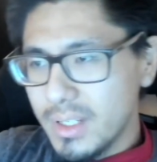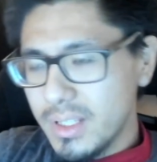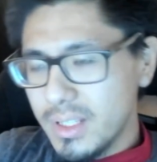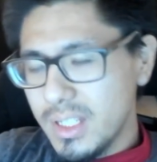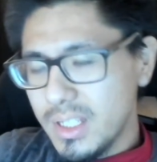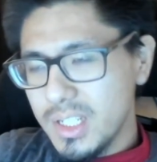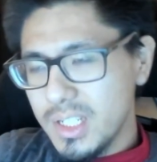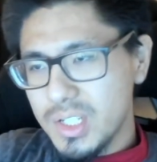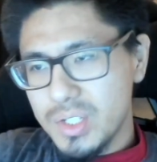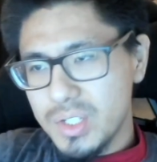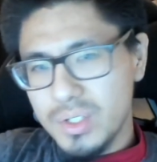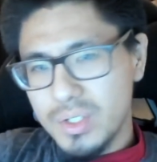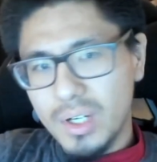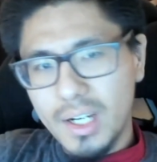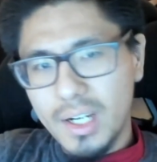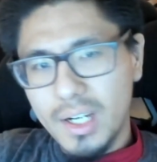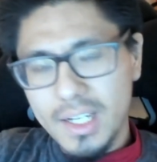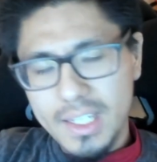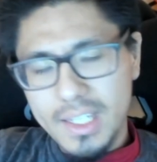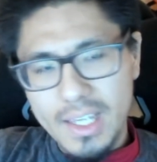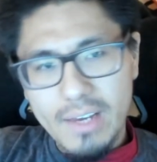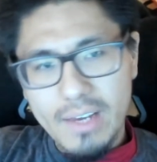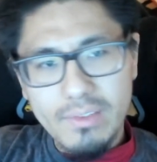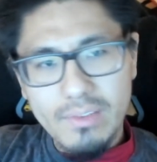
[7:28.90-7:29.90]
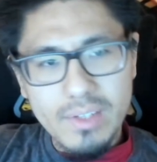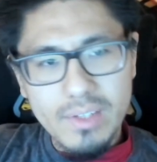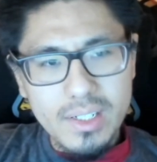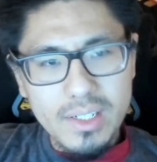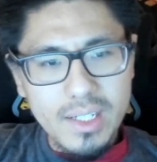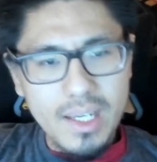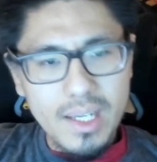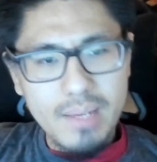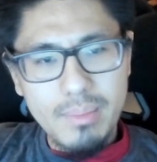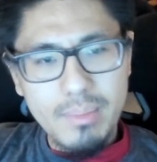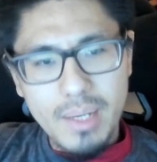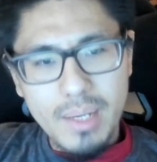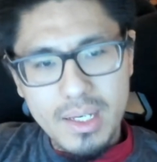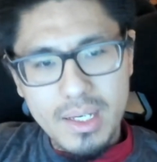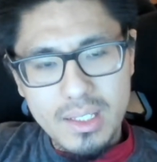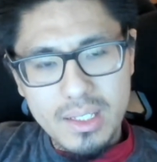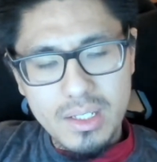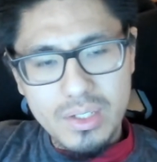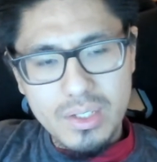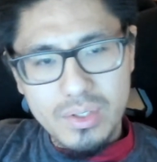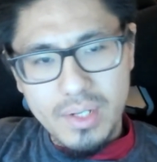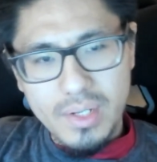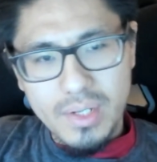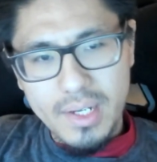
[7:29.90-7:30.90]
this drawing every day by the
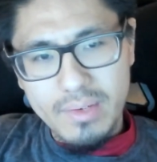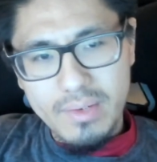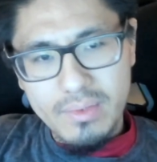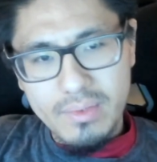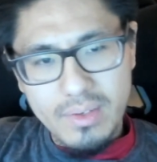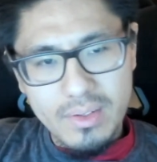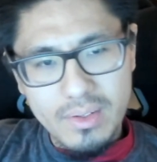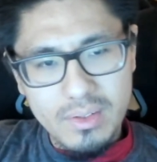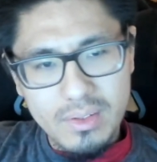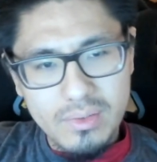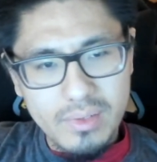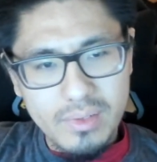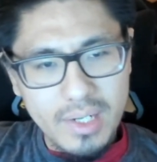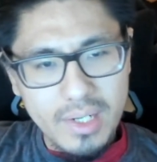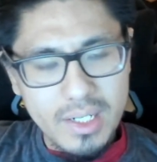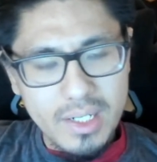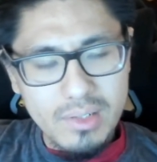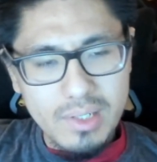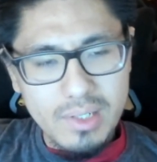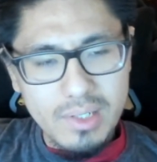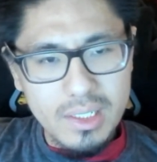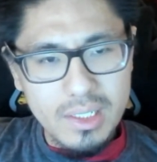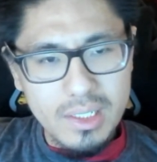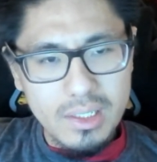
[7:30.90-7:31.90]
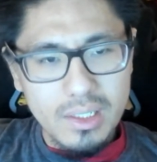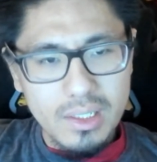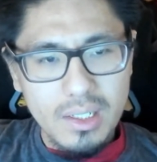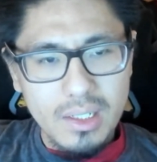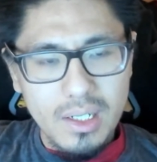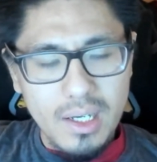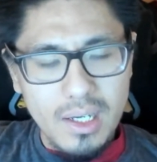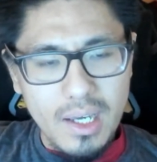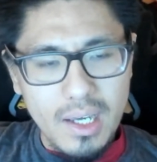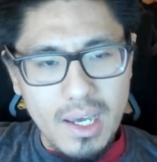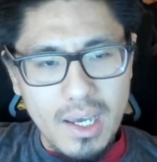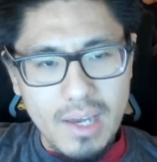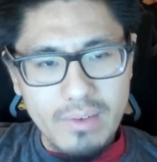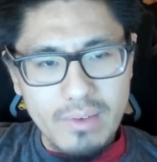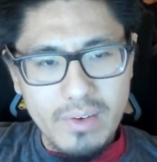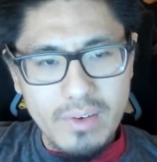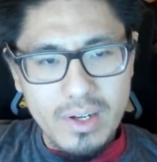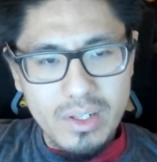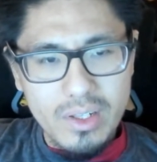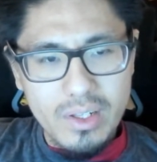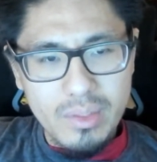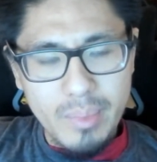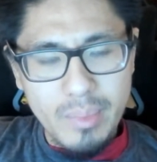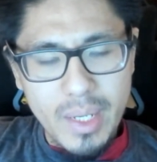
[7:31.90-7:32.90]
day rhetoric. I'd
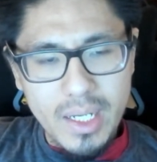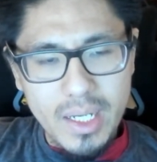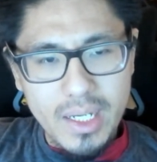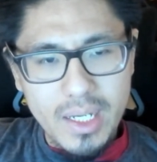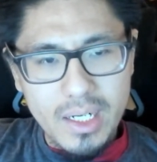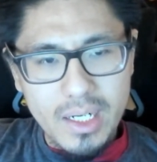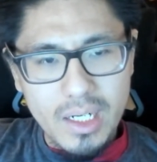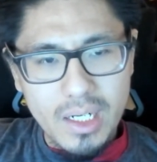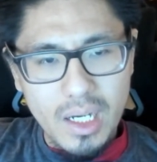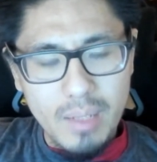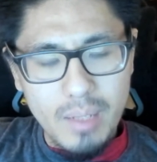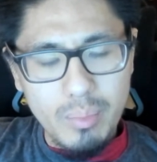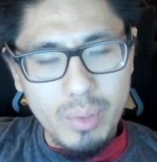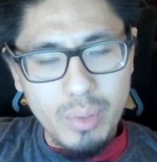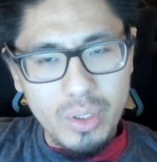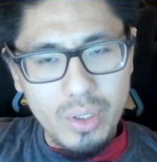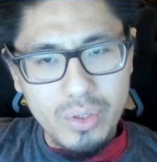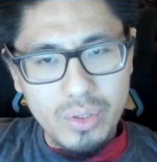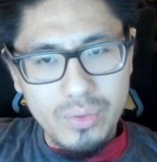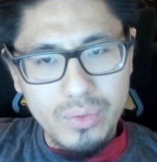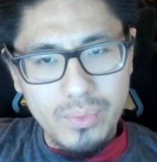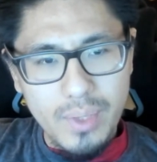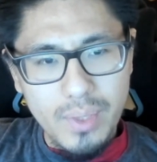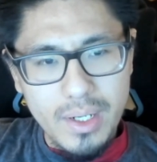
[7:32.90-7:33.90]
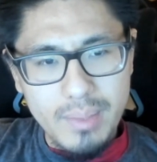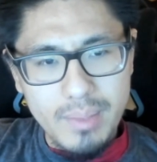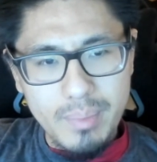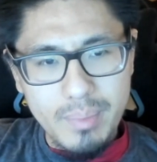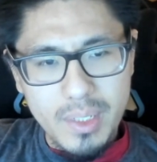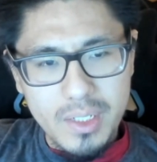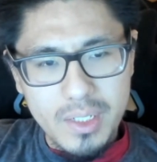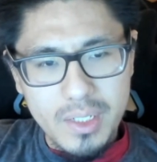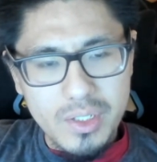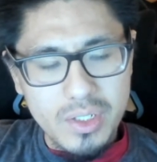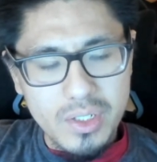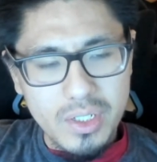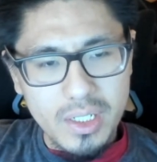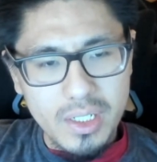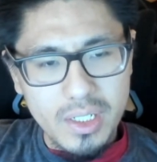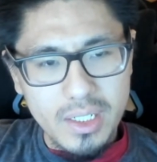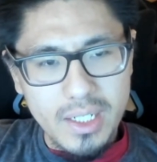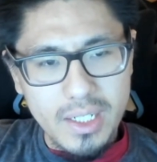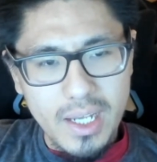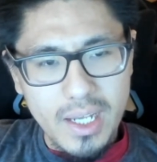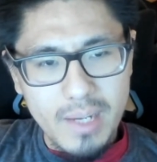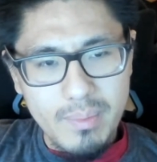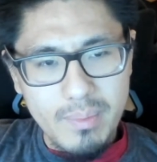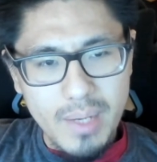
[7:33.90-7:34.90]
rather make it upload one picture a
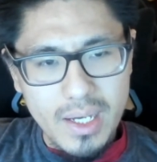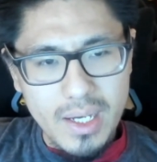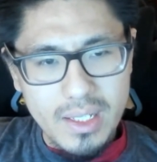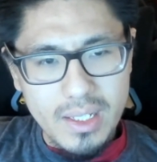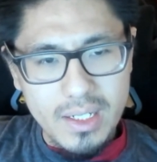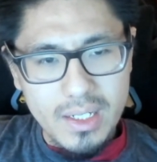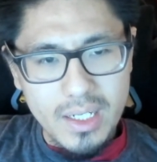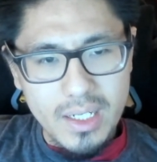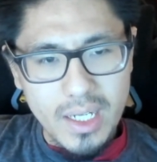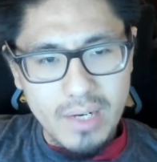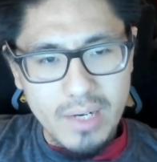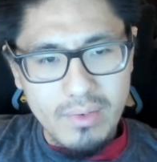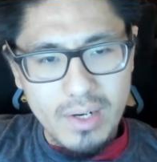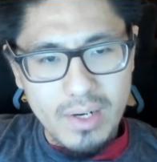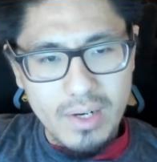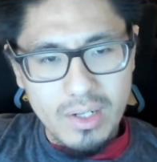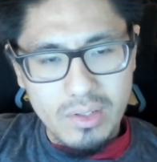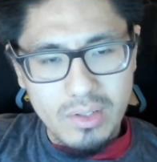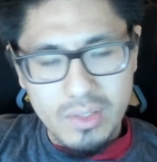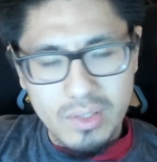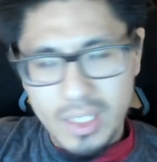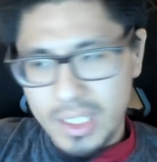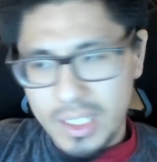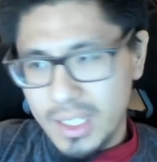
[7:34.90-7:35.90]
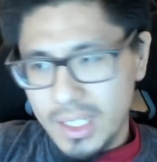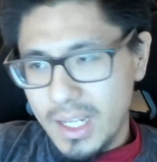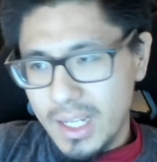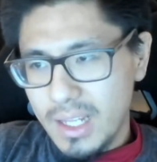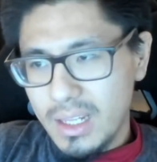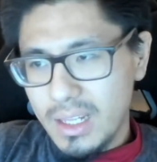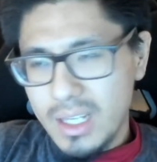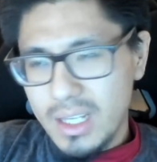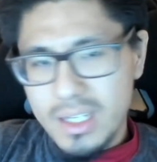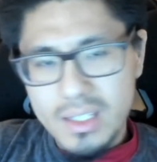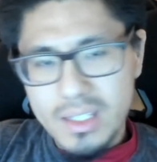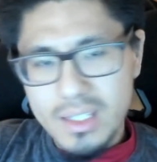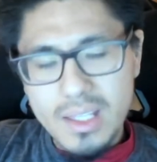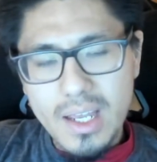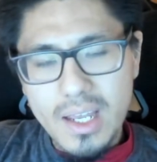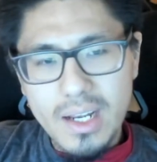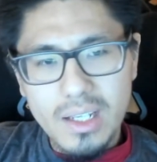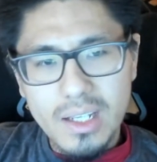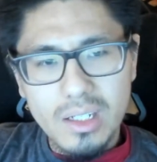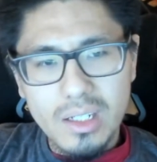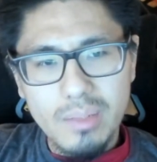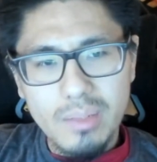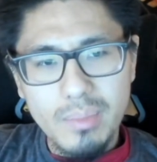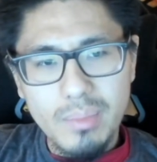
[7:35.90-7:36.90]
day by the day rhetoric. At least then I
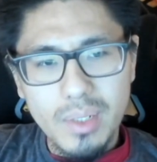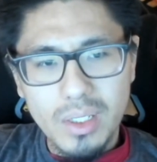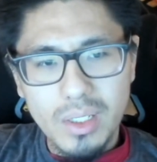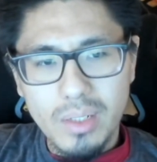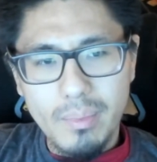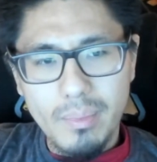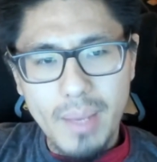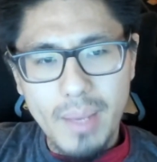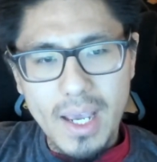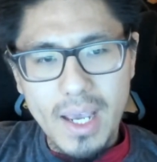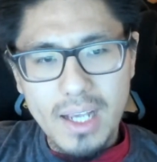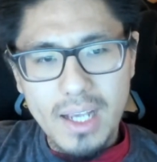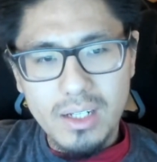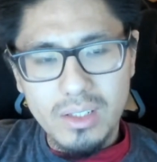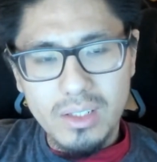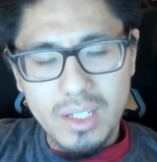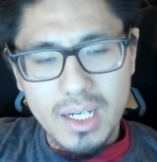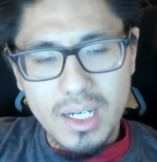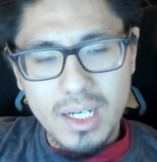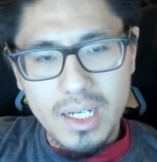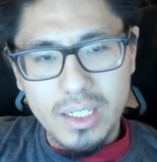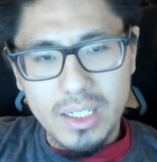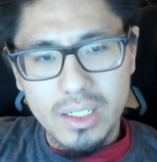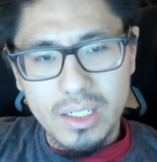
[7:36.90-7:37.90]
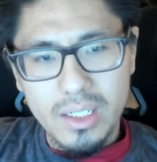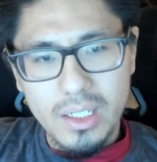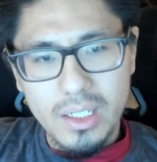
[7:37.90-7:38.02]
could build a backlog